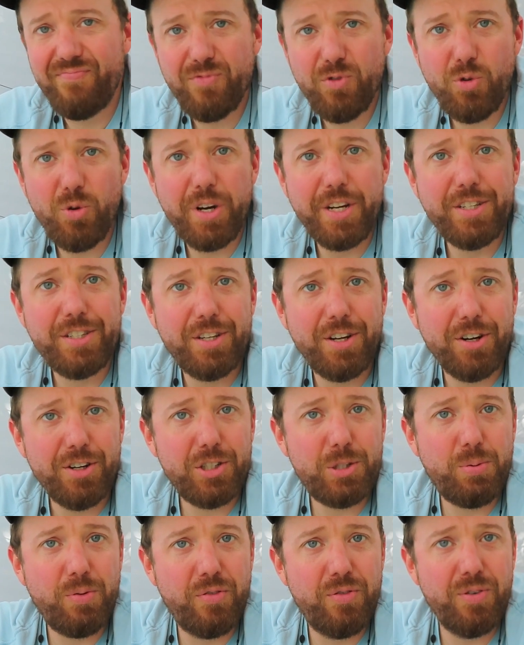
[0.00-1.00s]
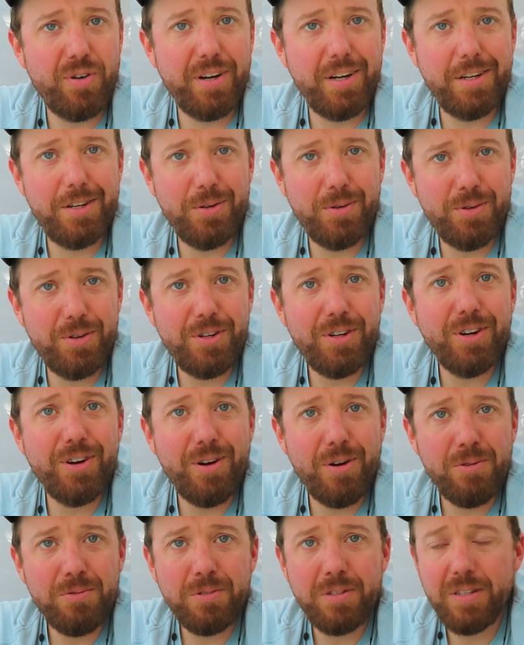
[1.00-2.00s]
research before you do on your
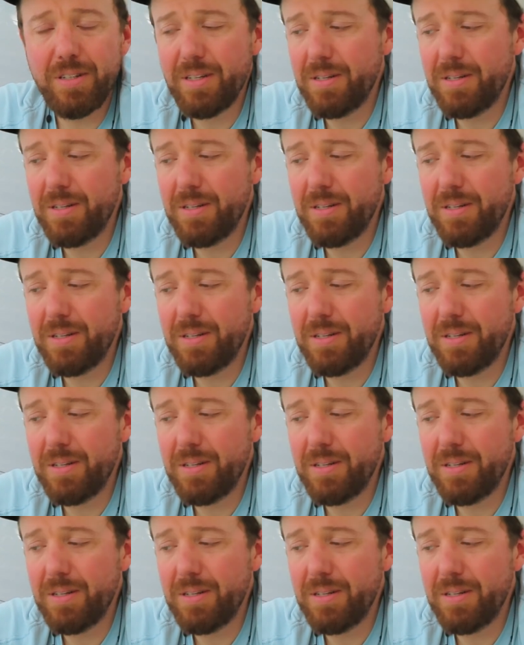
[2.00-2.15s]
own.